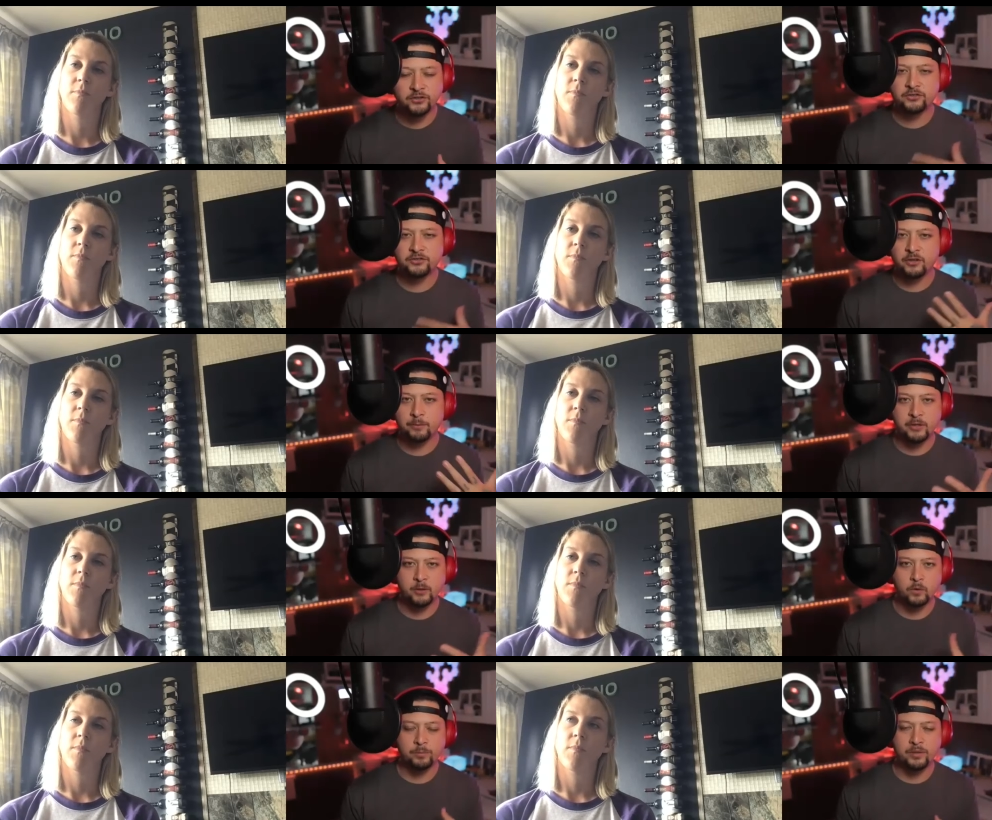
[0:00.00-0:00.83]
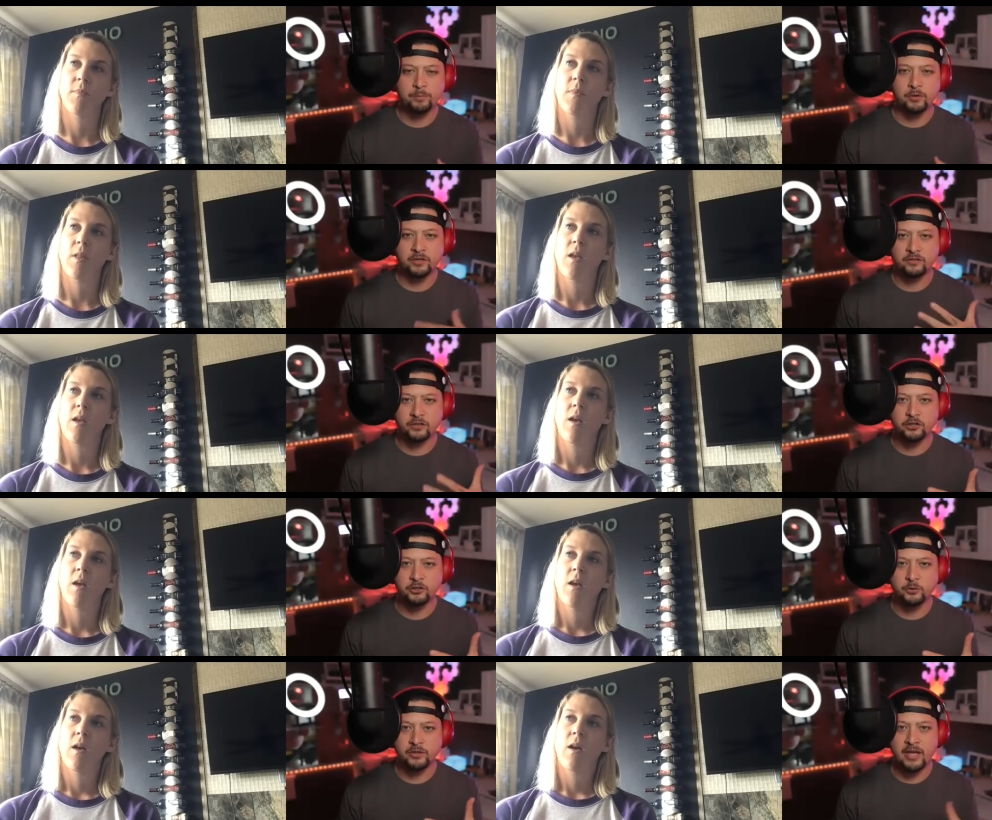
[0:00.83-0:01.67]
Speaker 1: or something where people can start
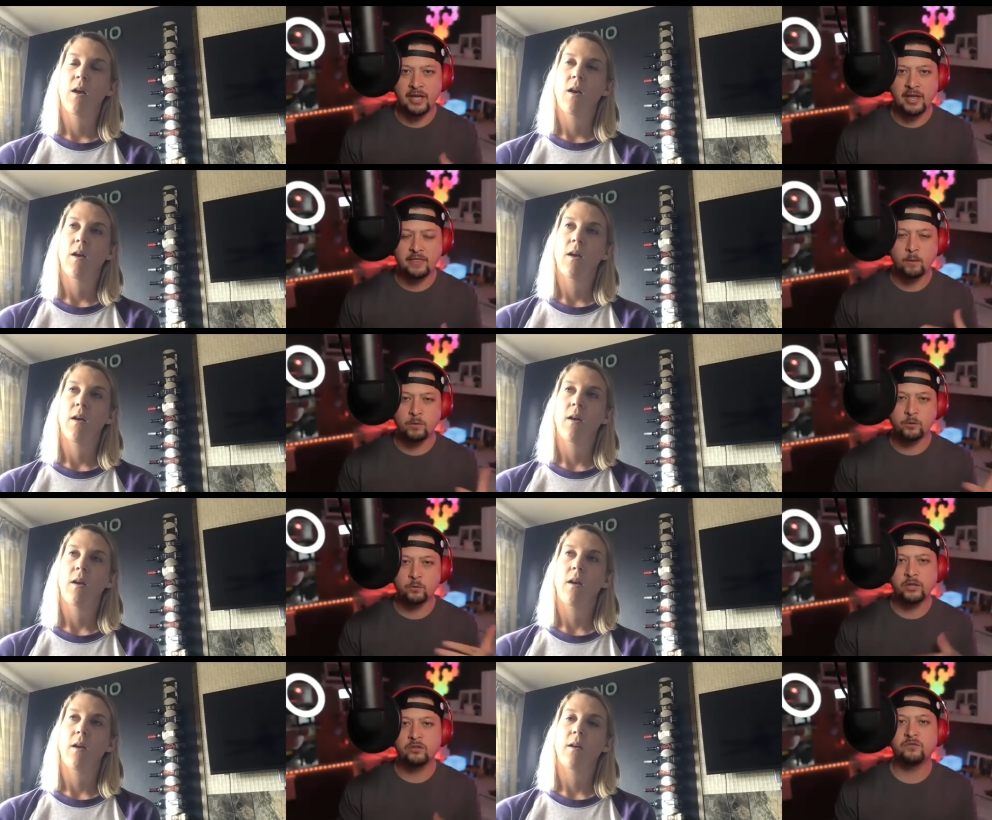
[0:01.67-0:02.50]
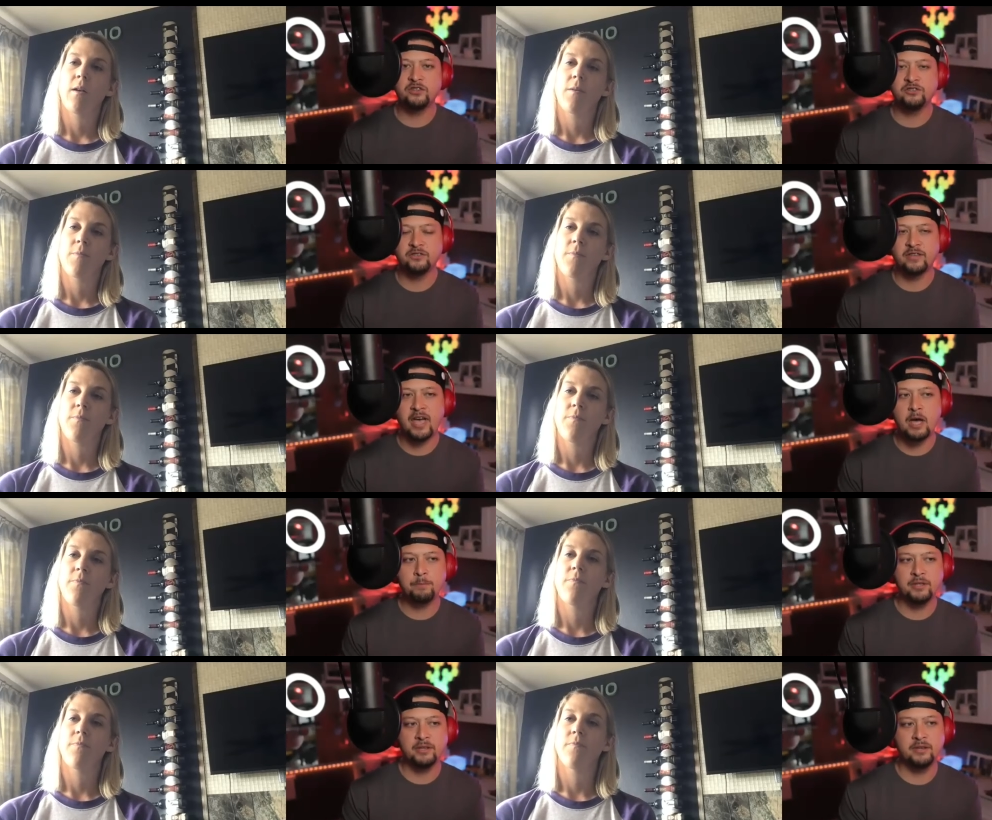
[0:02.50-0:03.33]
doing that? And then when the reservations
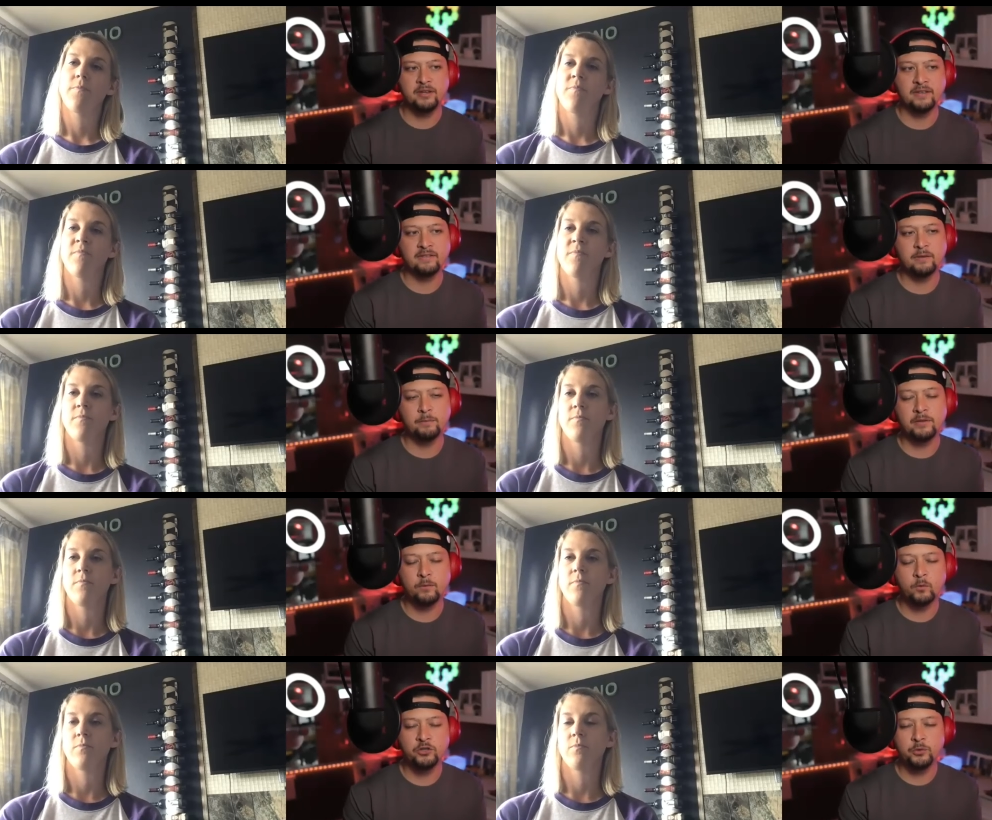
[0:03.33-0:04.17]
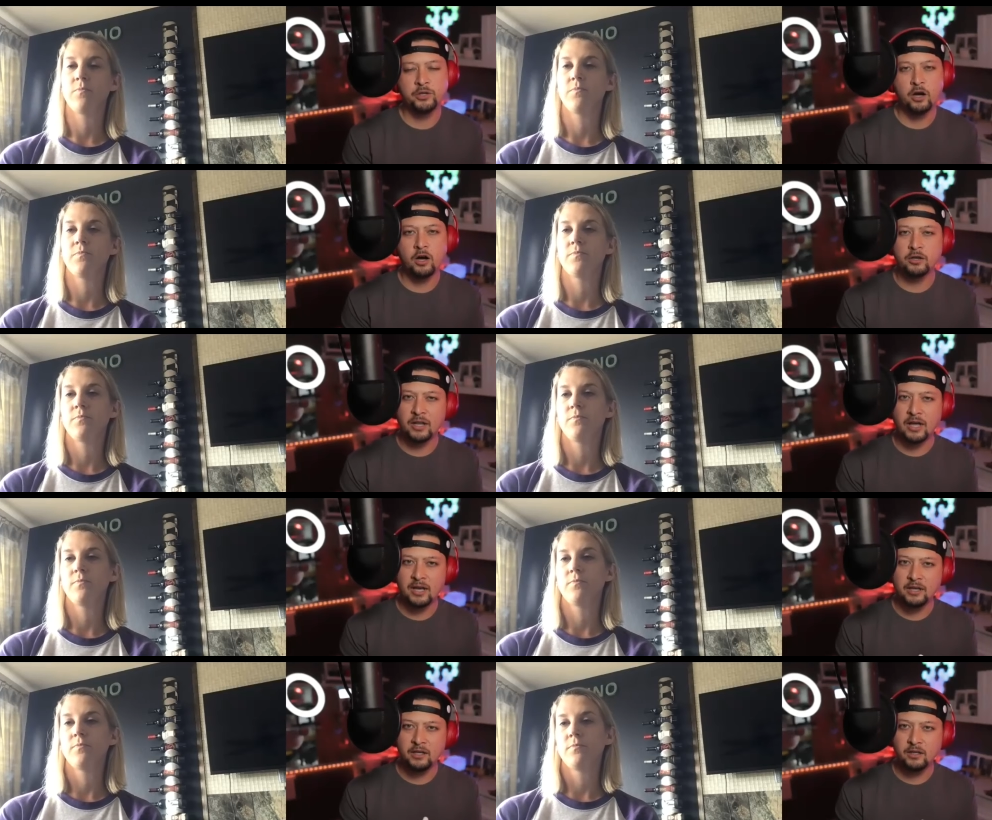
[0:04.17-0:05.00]
happen, is that something we're doing
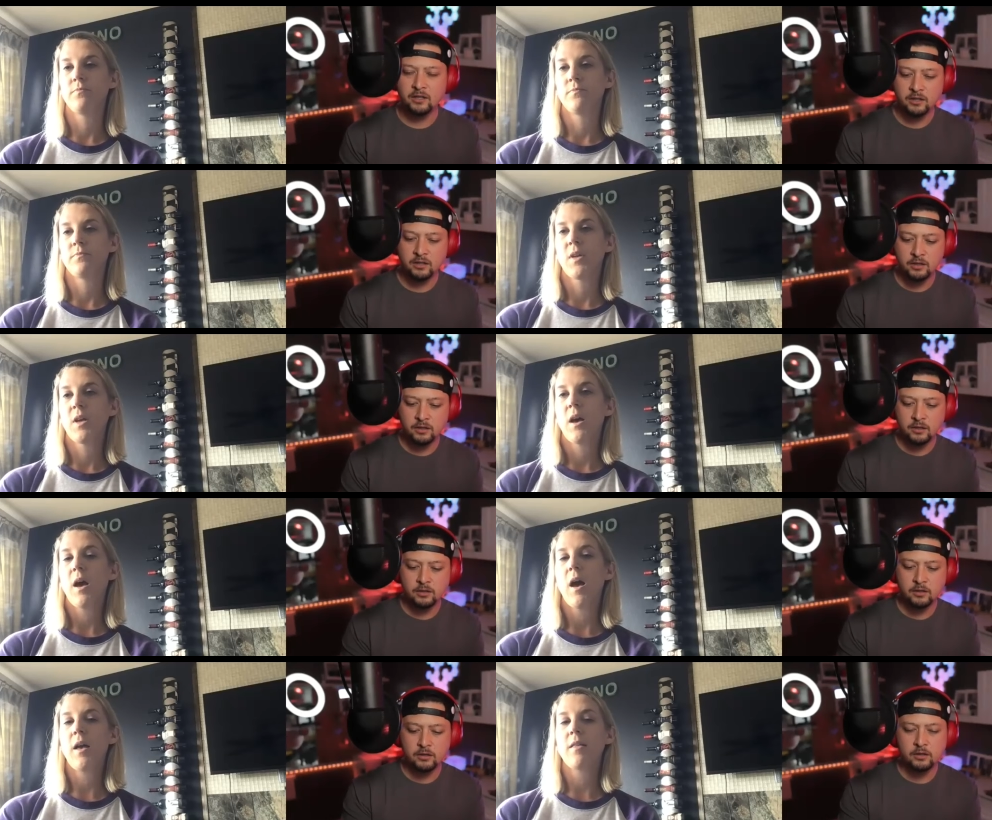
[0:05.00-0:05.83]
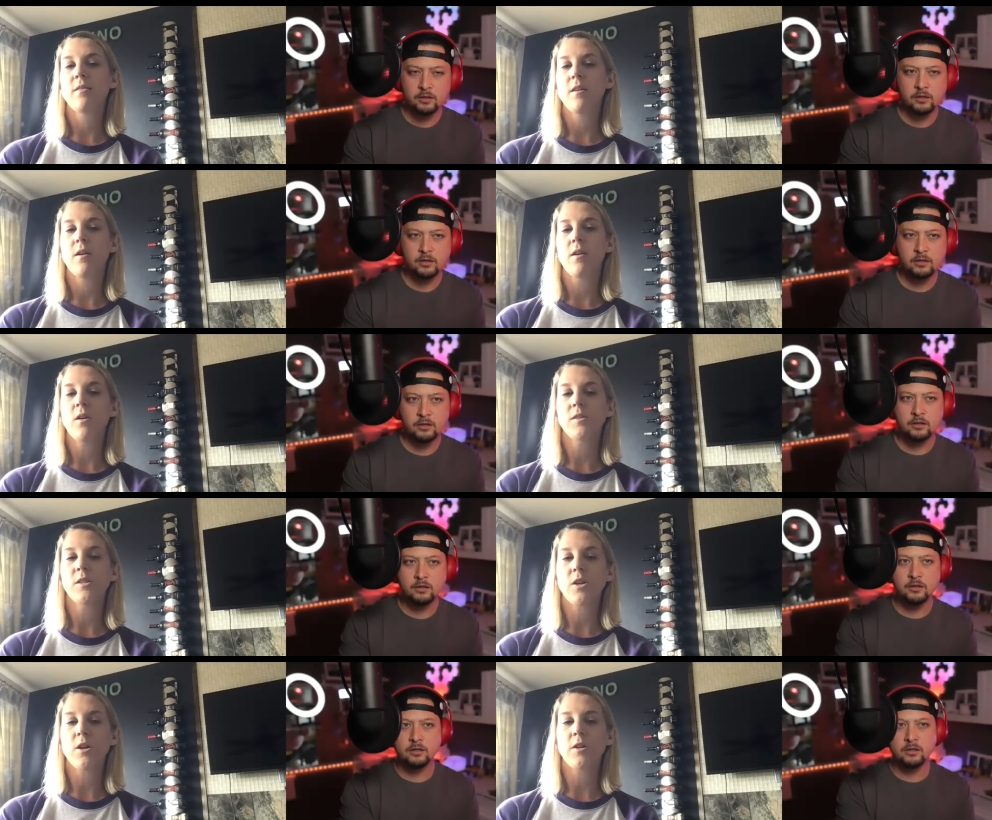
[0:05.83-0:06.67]
online?
Speaker 2: I think I'll
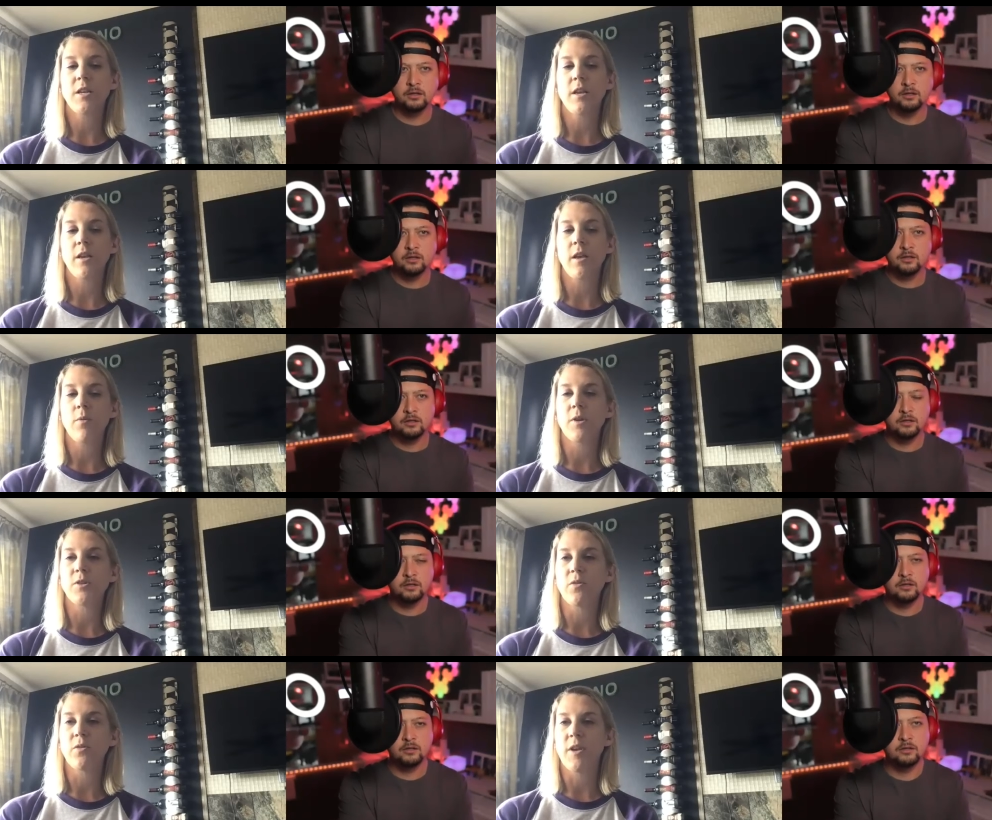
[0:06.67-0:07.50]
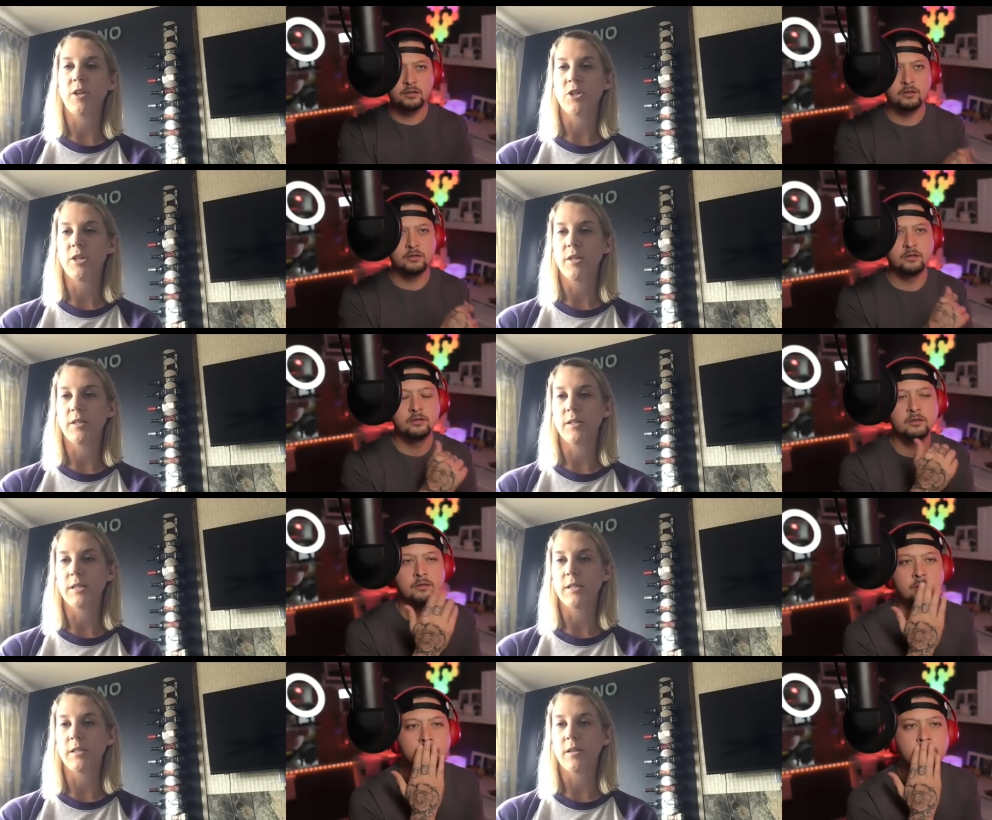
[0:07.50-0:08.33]
start taking
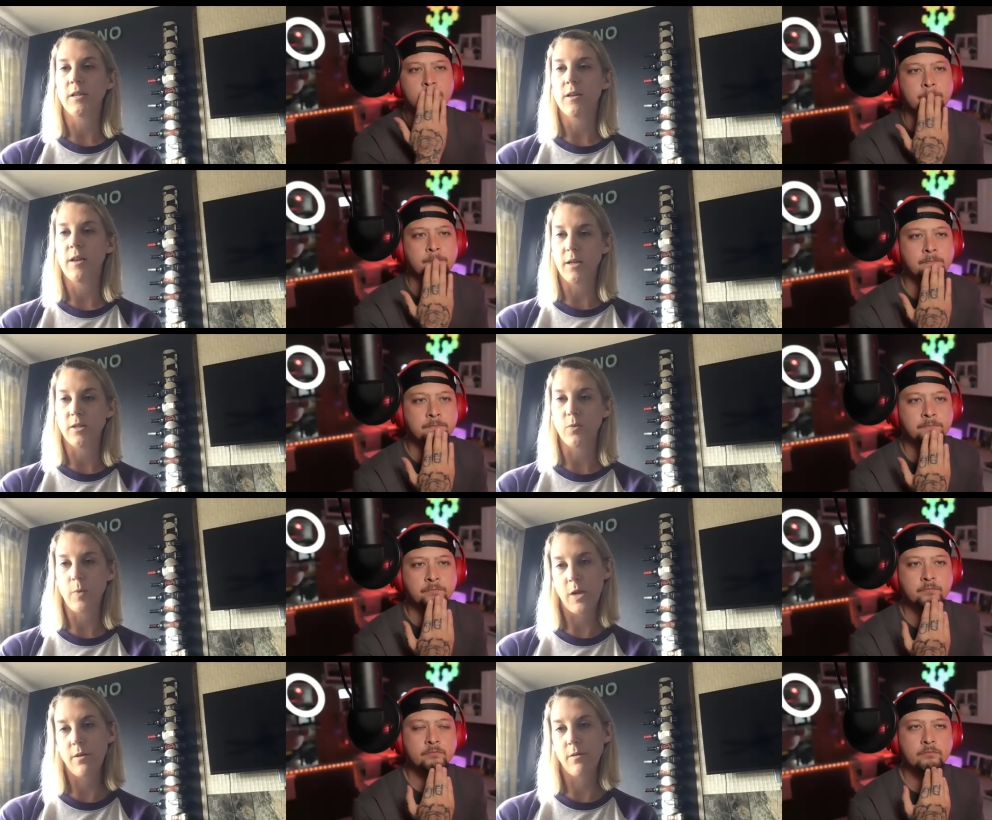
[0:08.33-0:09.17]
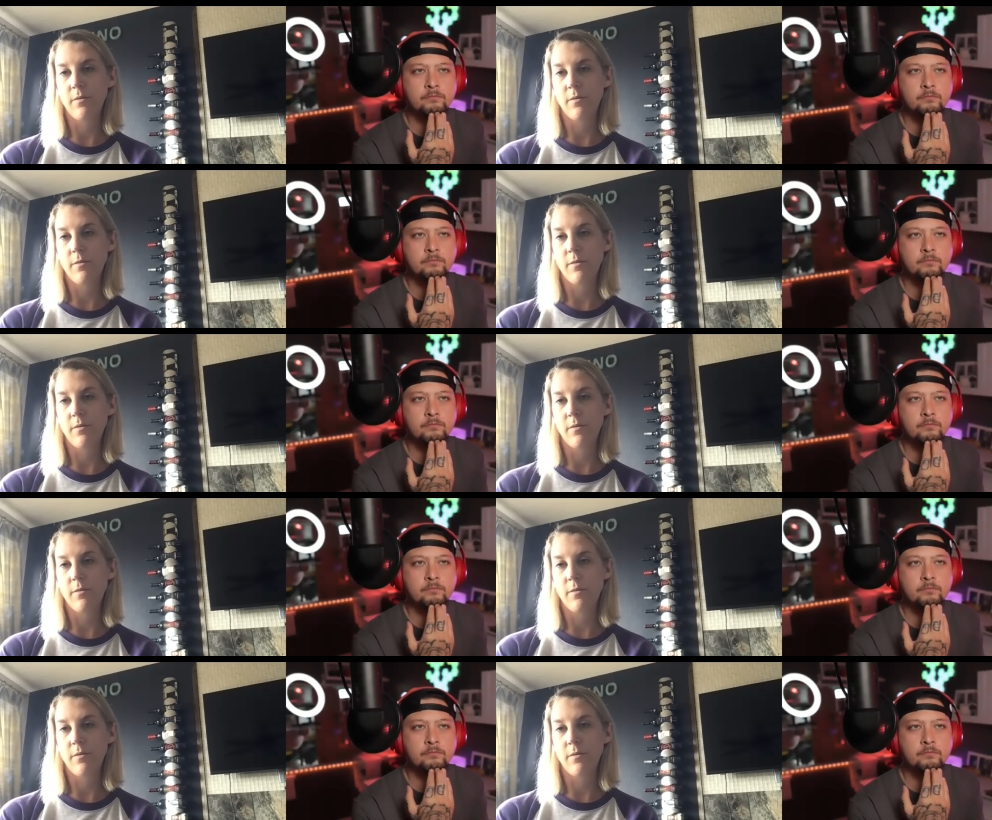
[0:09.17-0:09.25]
reservations next week,